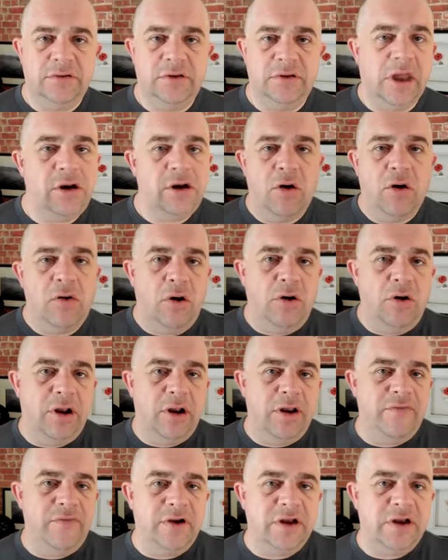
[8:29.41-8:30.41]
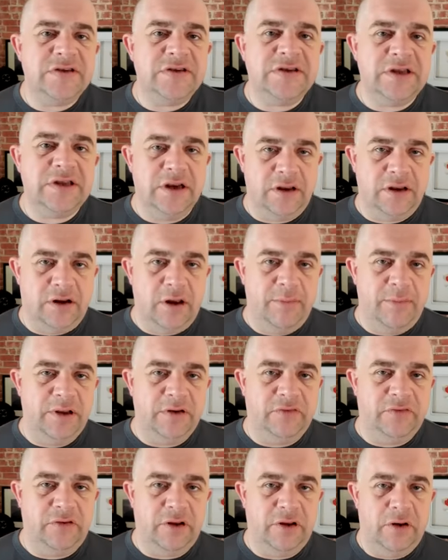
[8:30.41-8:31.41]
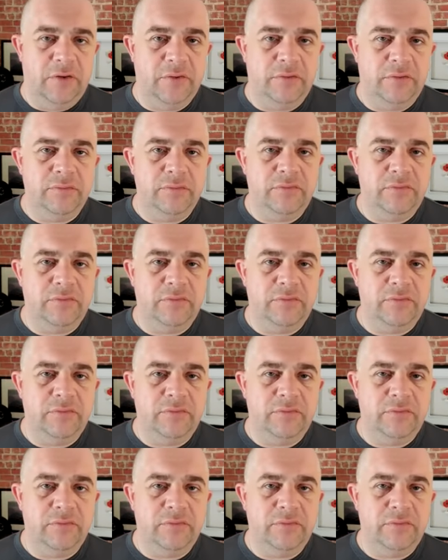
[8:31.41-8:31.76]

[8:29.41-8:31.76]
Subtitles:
They'd no longer even consider coming to you.